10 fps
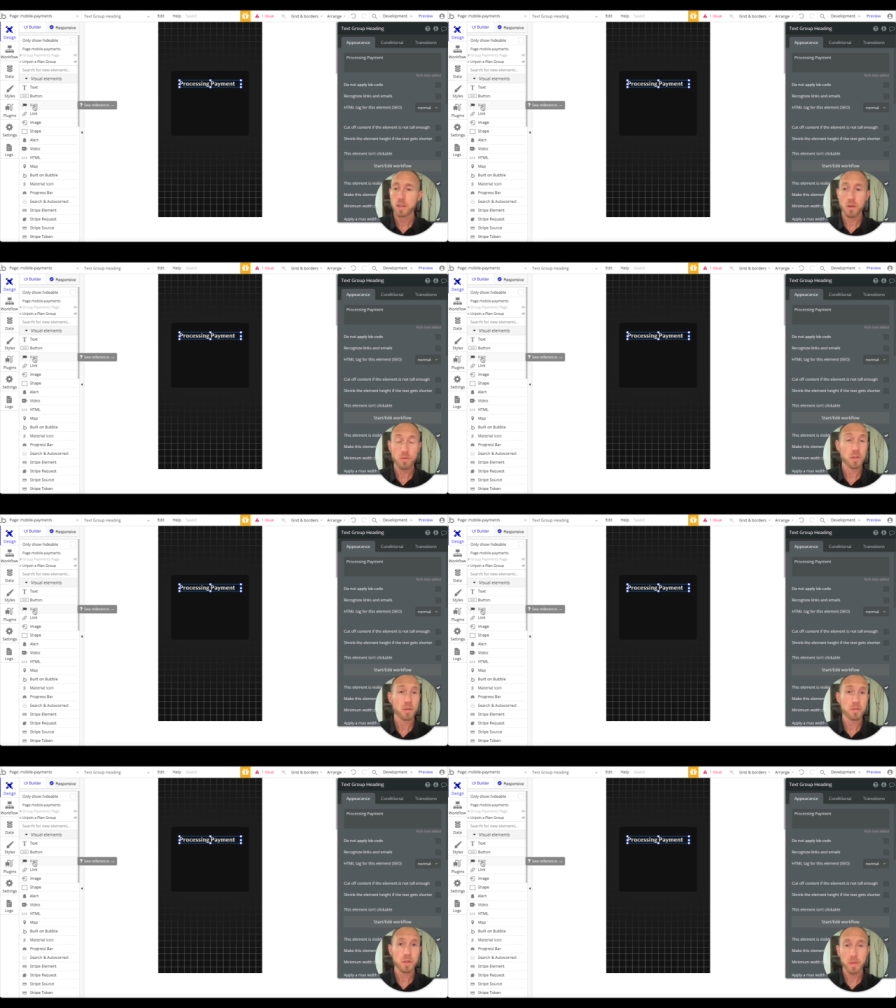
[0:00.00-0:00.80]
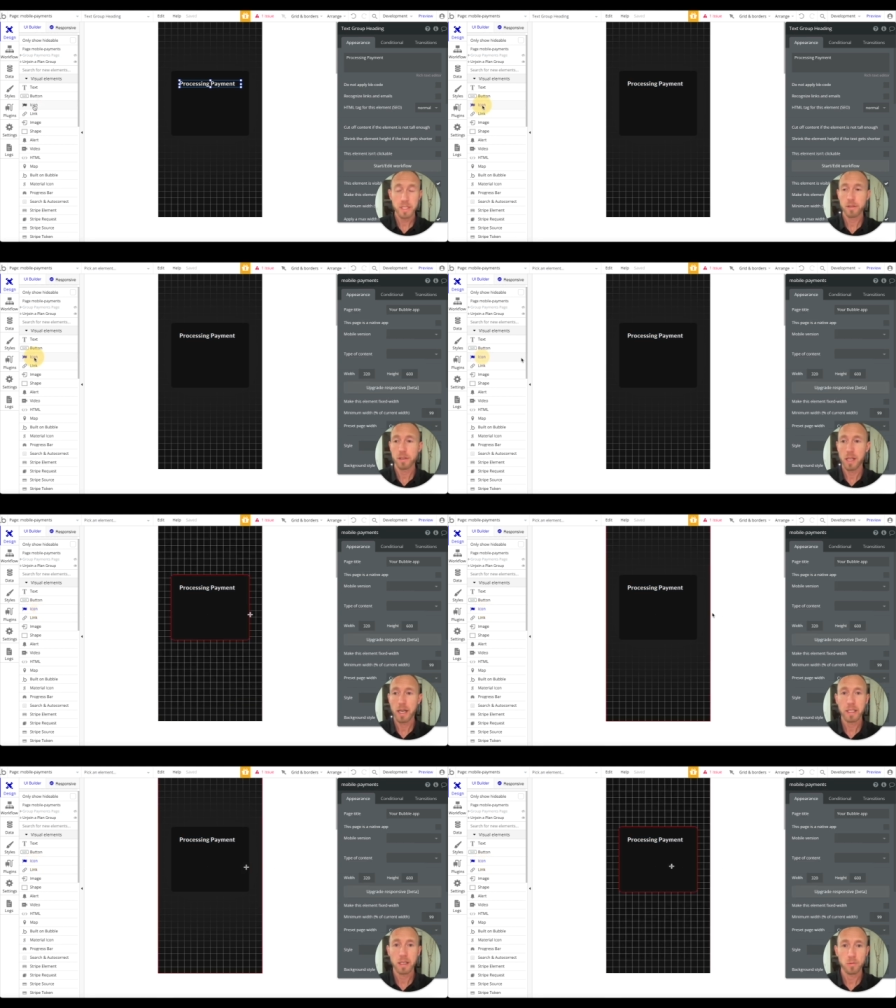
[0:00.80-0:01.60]
Don't use the material
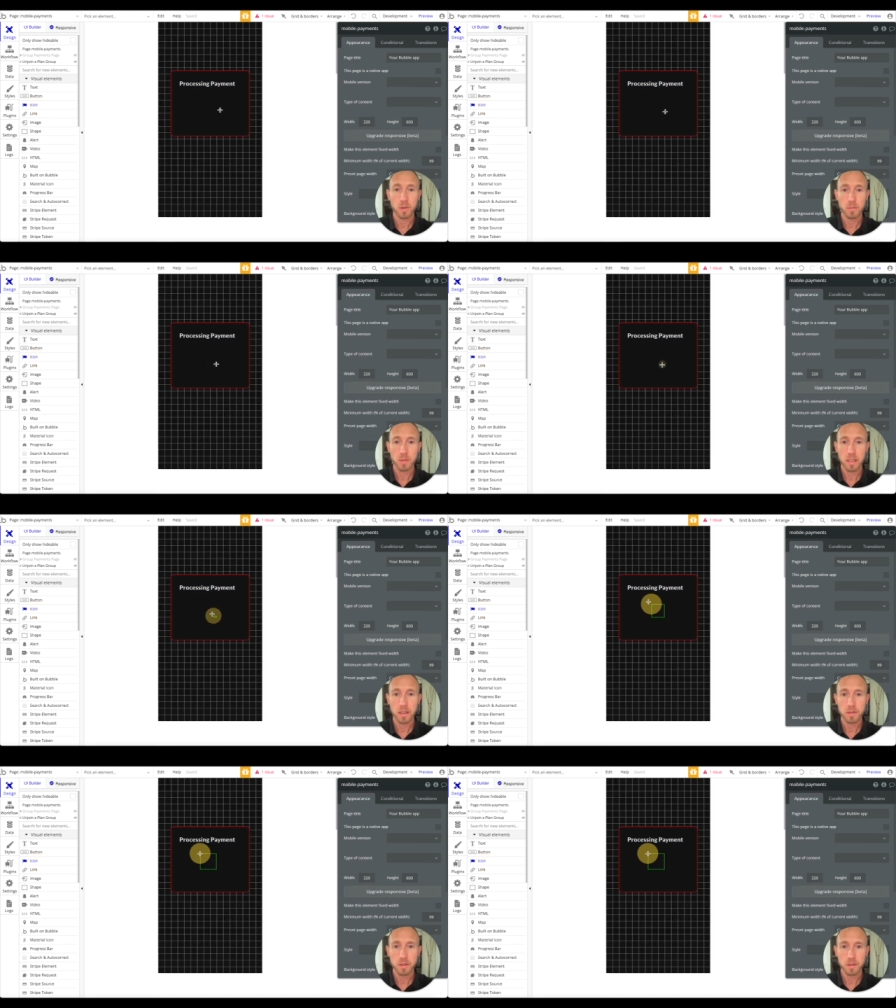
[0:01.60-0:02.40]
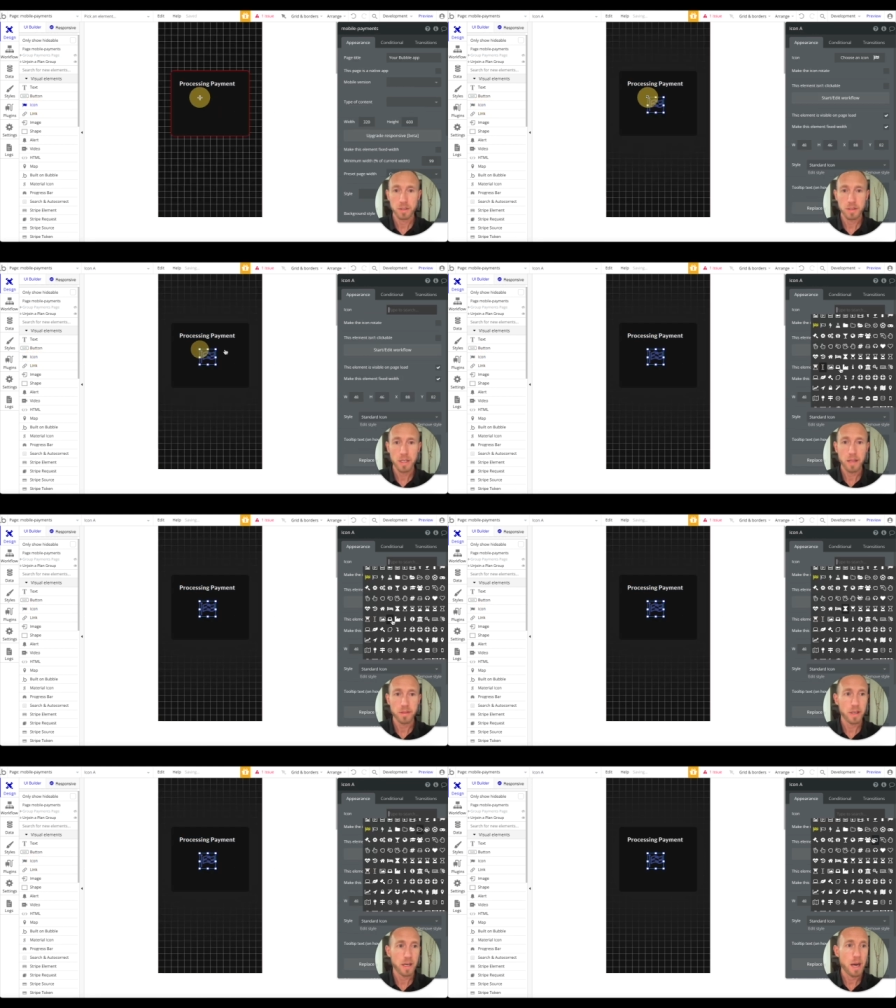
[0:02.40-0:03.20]
icon one because there's just not
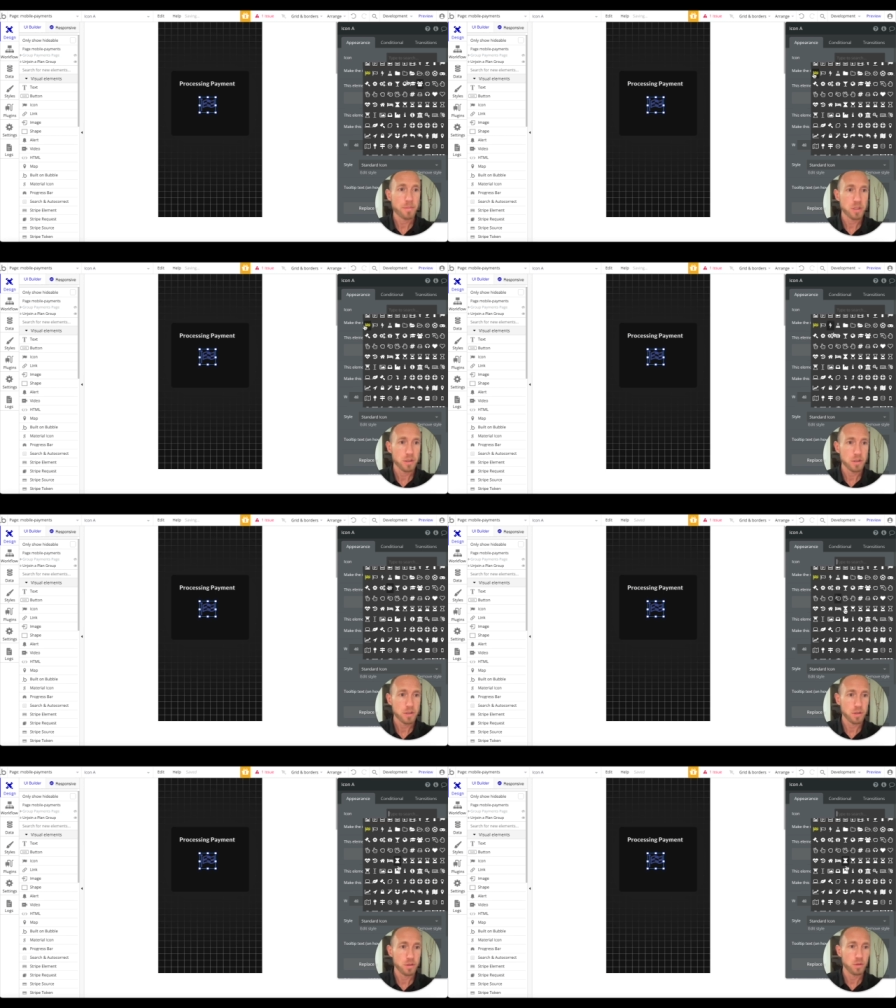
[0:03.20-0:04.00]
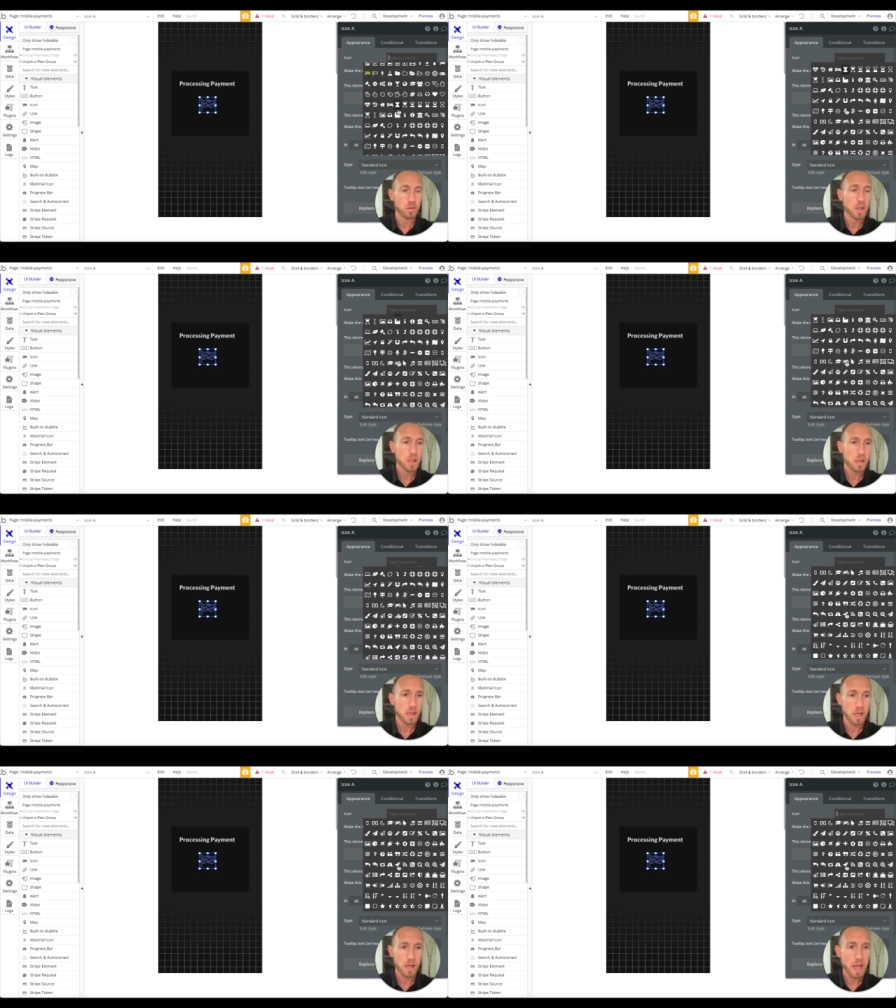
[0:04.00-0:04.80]
the option to
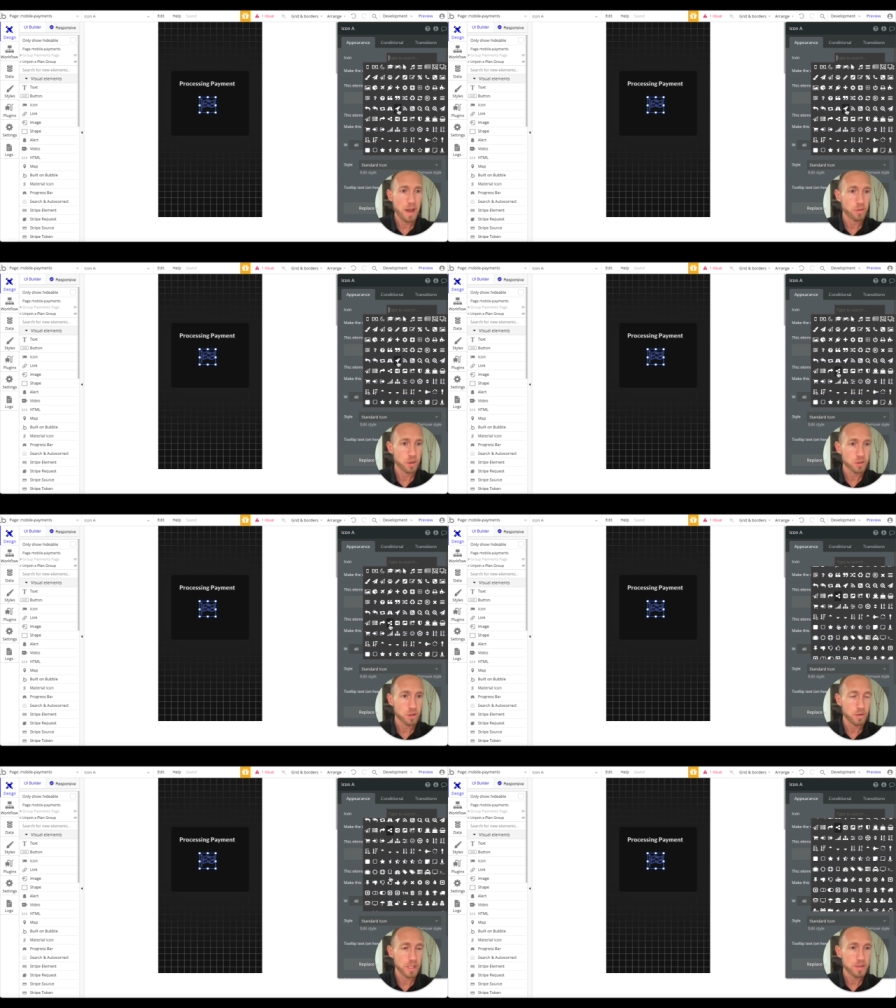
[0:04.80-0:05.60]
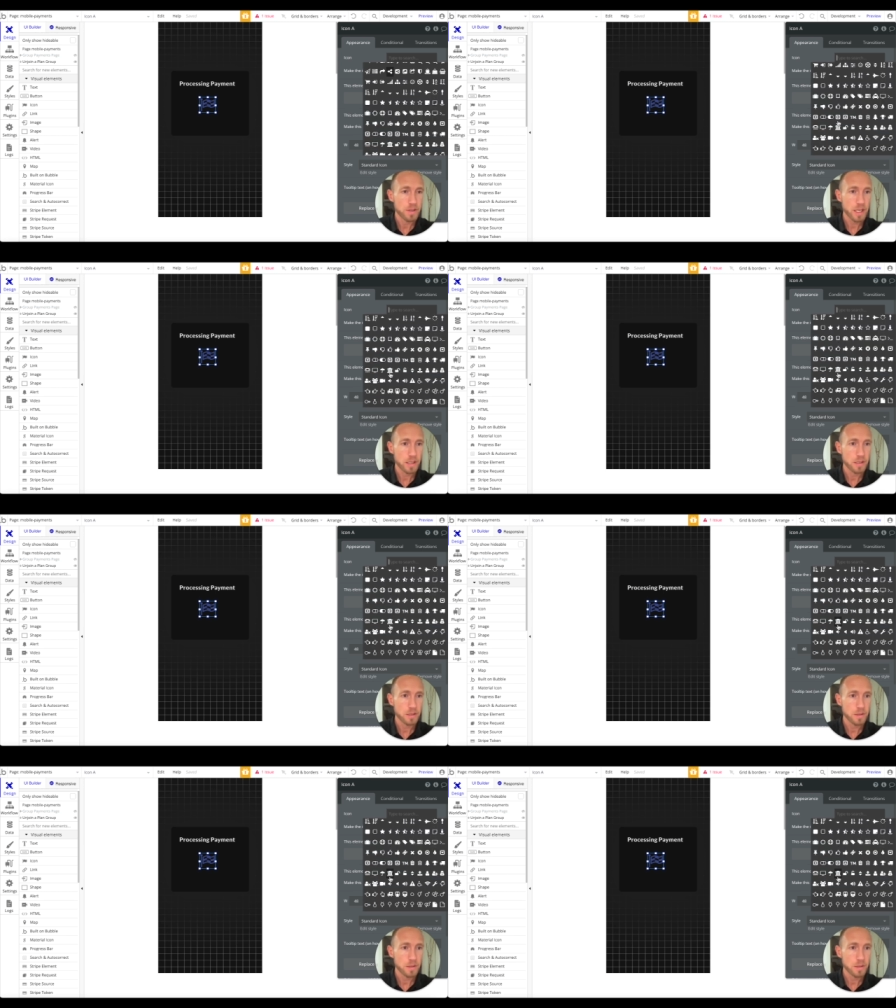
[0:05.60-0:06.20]
uh, have what I'll show in a second here.